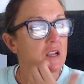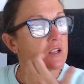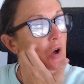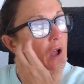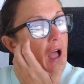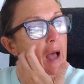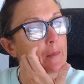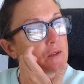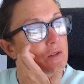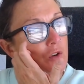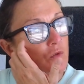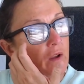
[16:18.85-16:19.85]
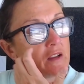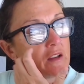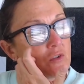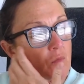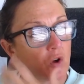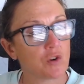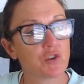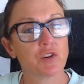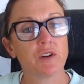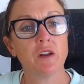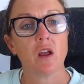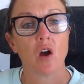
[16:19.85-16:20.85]
So absolute range of
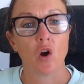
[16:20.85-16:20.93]
motion